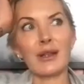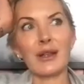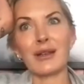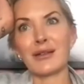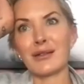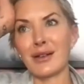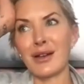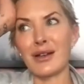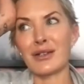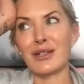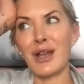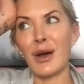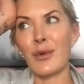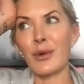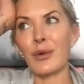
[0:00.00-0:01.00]
like, oh gosh,
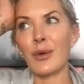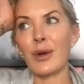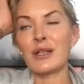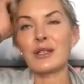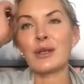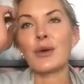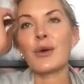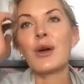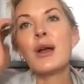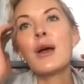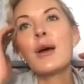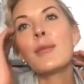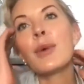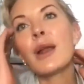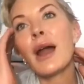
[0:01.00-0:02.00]
now what do I do?
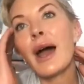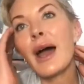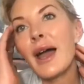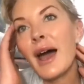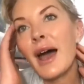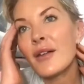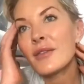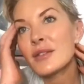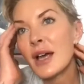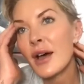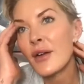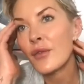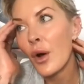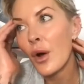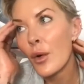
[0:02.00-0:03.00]
But I have to
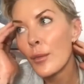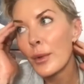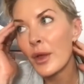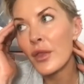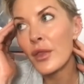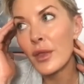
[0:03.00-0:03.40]
have hope.